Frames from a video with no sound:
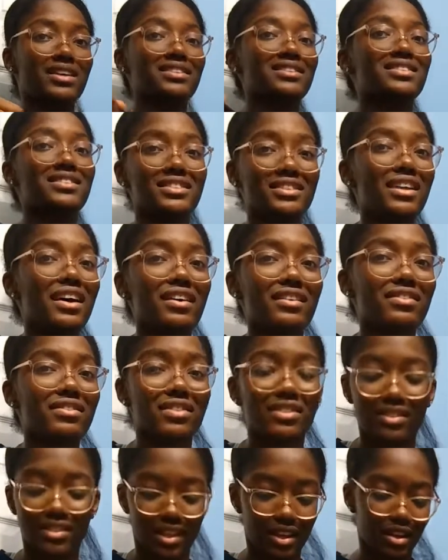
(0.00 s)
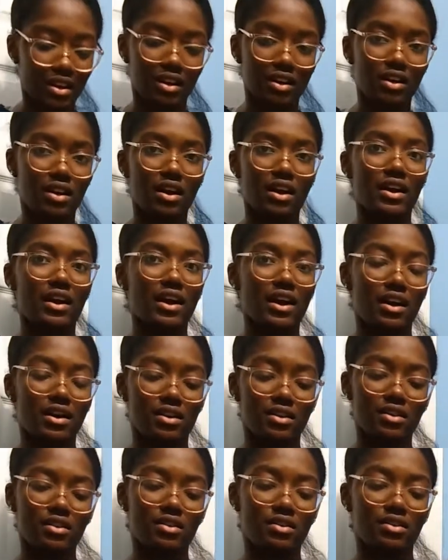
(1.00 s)
I did not think I
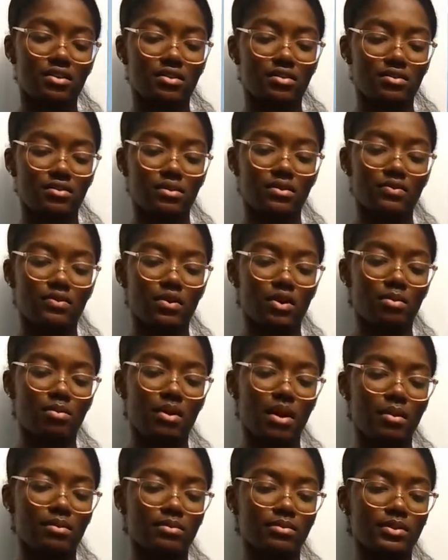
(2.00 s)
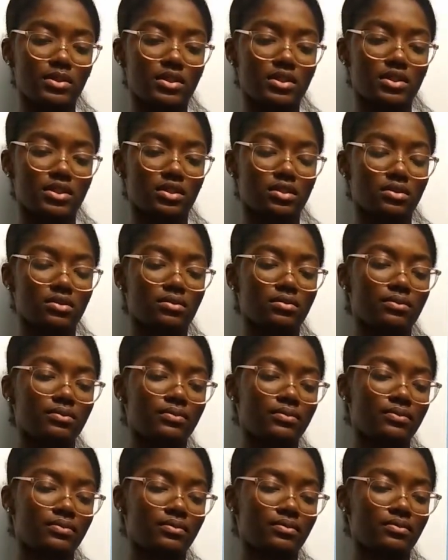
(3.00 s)
had. Even though I probably do.
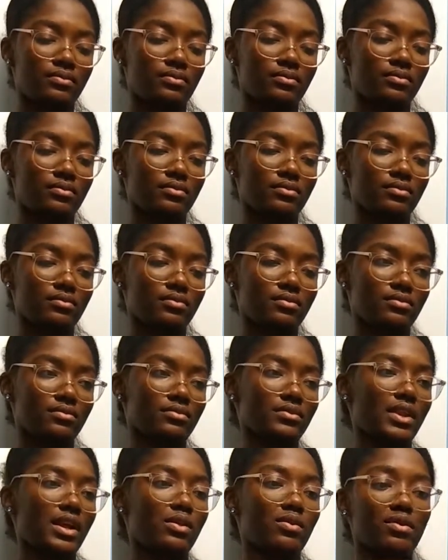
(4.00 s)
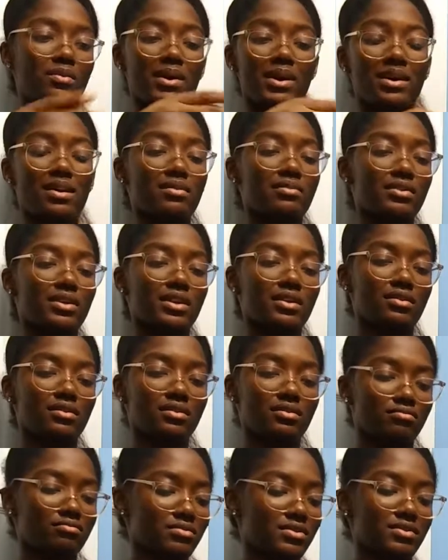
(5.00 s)
Like, where am I
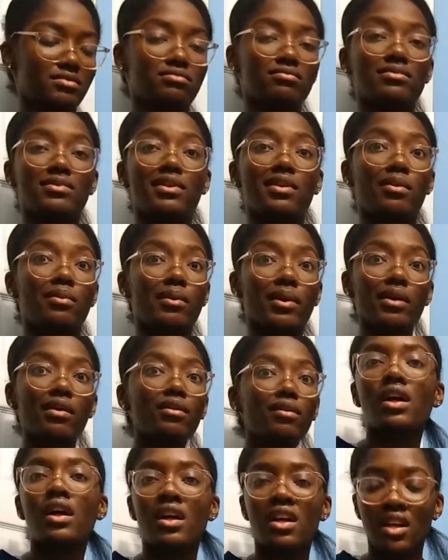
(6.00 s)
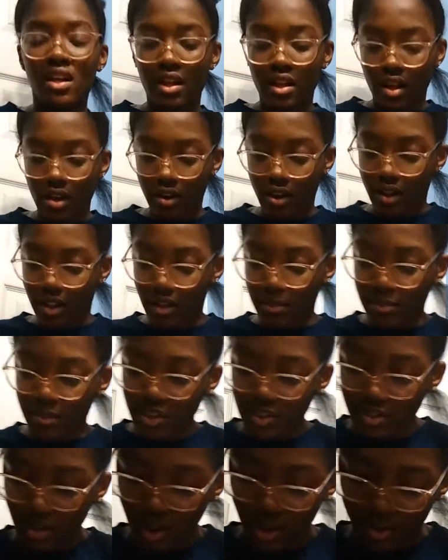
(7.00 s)
going? Not weird. Okay, let me
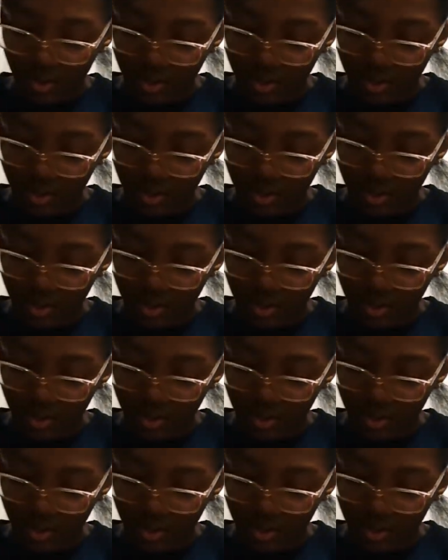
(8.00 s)
just start